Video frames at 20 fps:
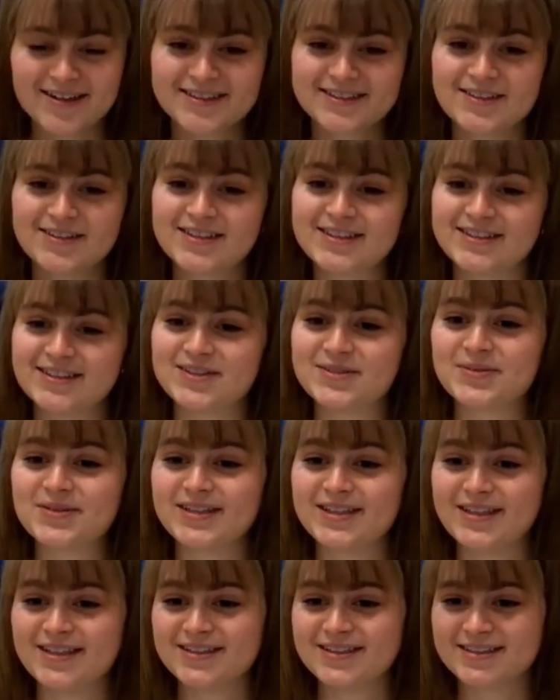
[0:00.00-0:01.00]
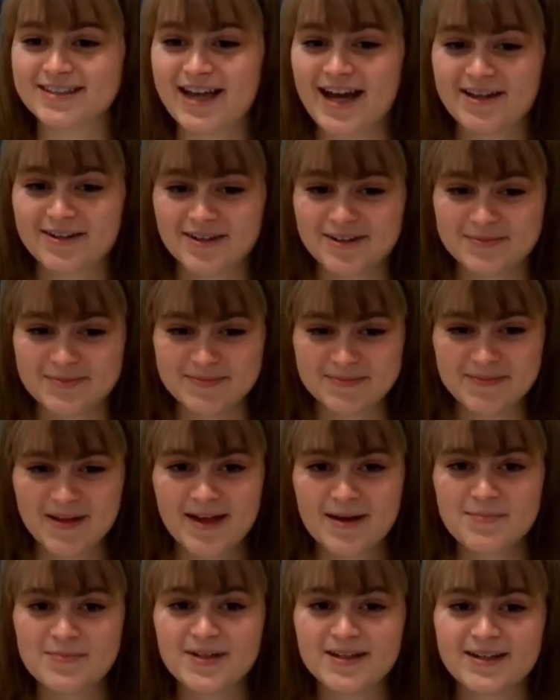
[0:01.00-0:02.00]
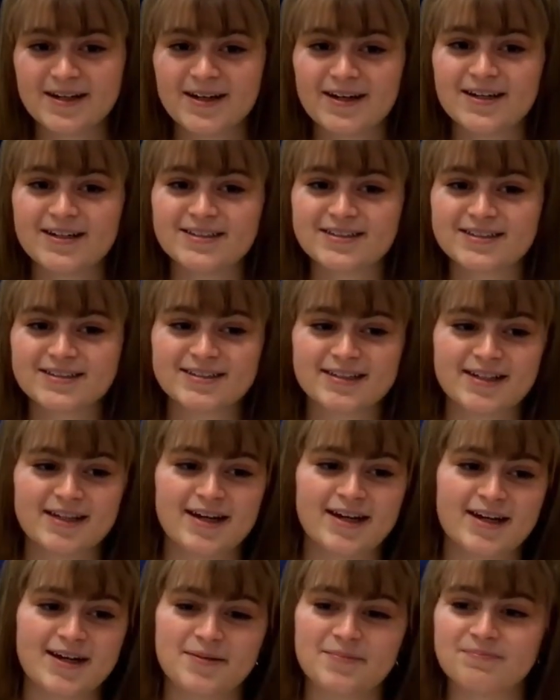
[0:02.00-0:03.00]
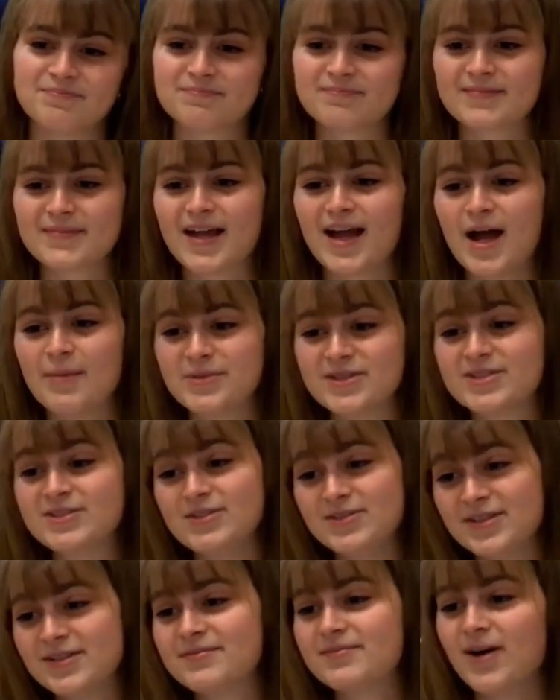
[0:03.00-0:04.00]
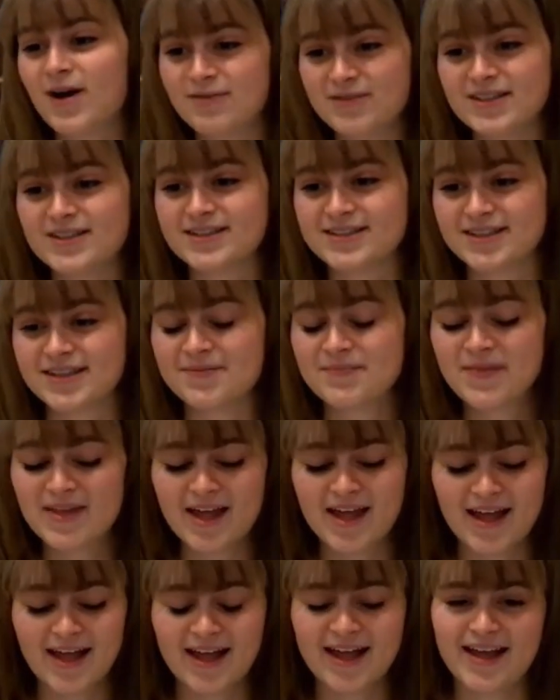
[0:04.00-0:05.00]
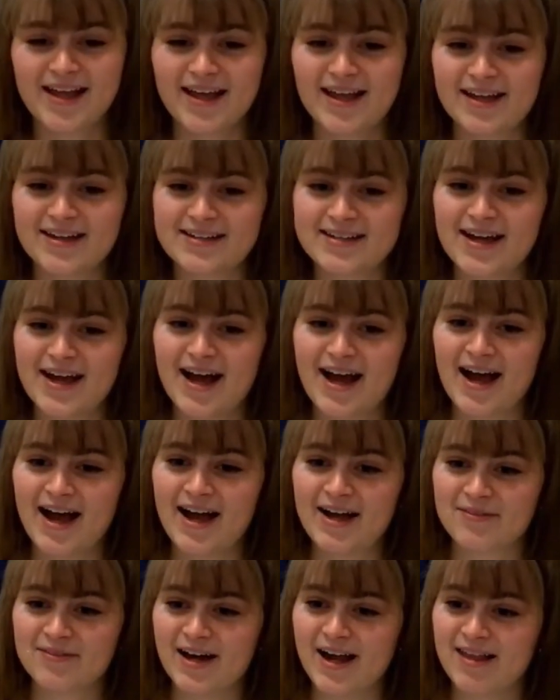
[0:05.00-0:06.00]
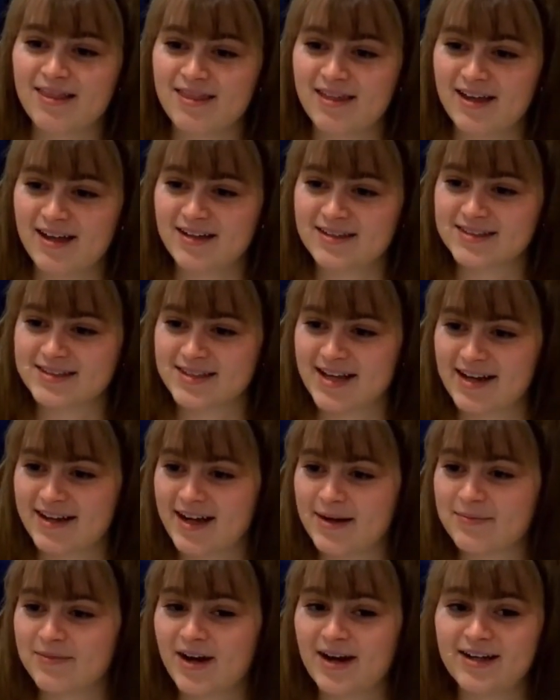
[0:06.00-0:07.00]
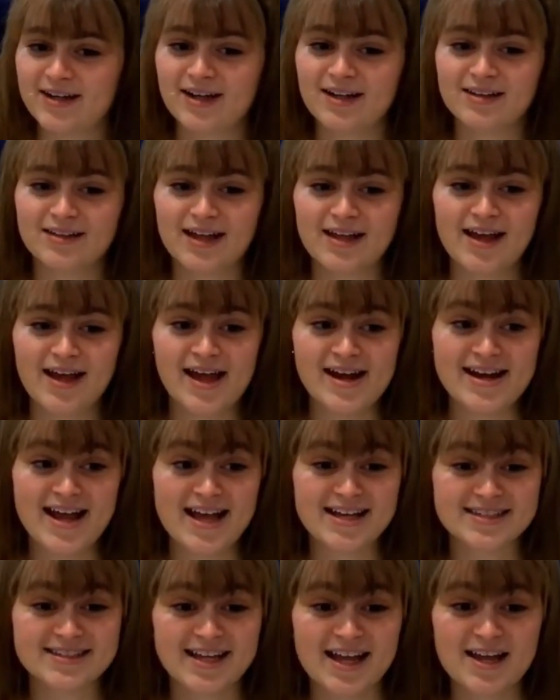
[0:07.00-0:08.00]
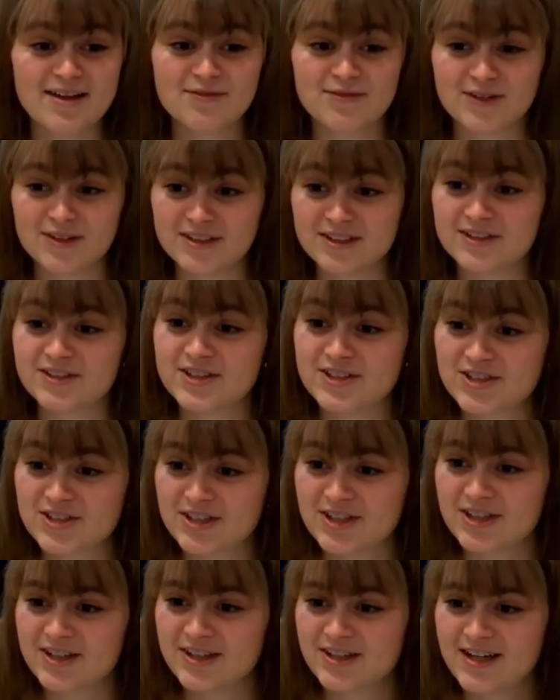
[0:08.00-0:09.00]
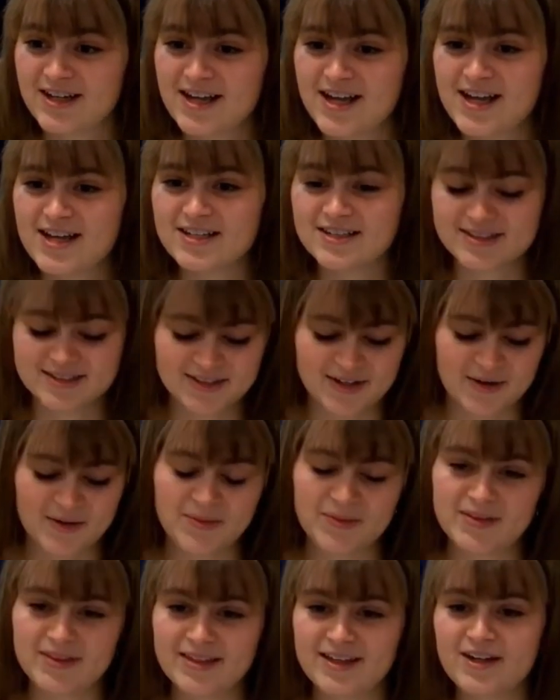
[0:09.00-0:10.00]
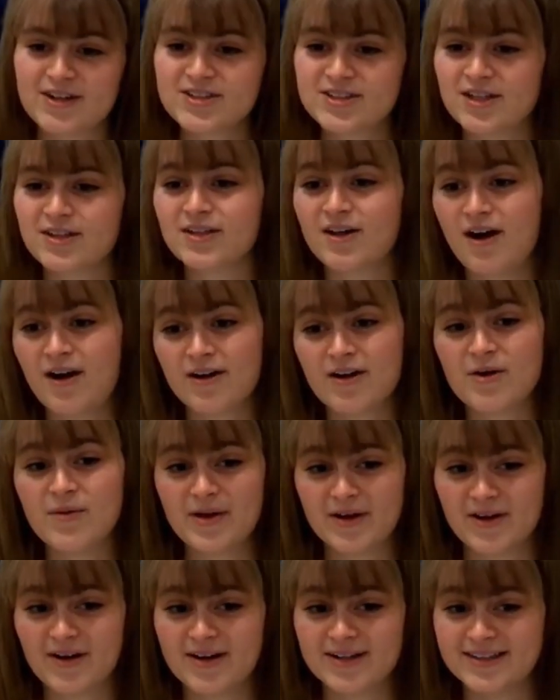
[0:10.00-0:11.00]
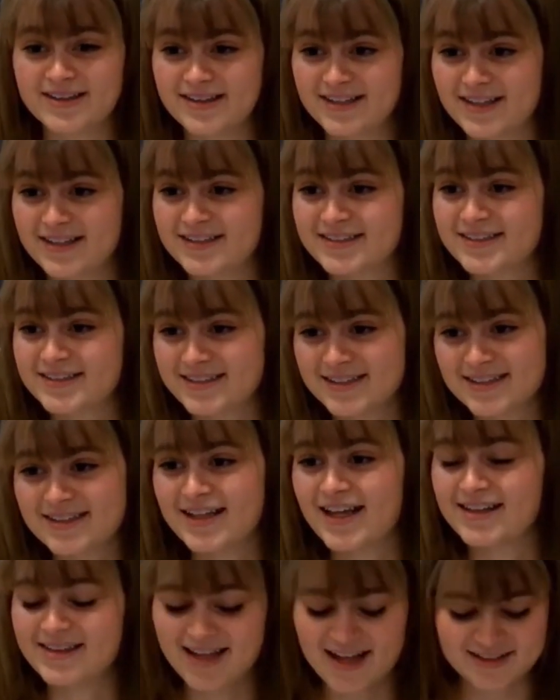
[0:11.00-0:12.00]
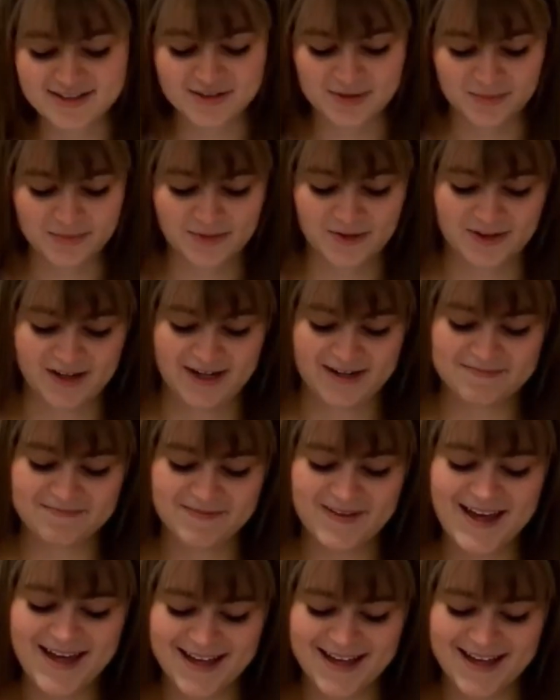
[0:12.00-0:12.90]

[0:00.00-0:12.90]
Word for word: also, this is really scattered because um, I'm a student, obviously, and I write things like I'm writing a, an essay for literature. So there's a lot going on in this, and, and that's your warning.